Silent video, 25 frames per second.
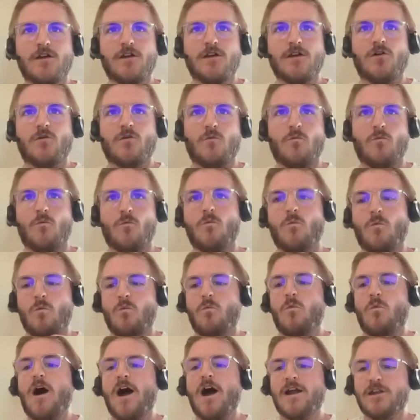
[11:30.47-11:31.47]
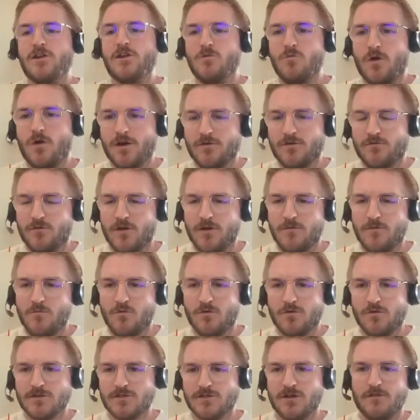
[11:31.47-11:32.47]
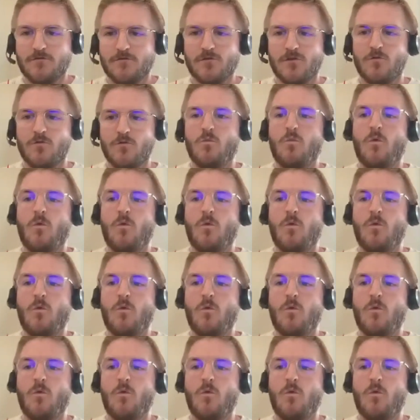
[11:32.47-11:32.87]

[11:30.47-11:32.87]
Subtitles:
why do you want to run more discovery?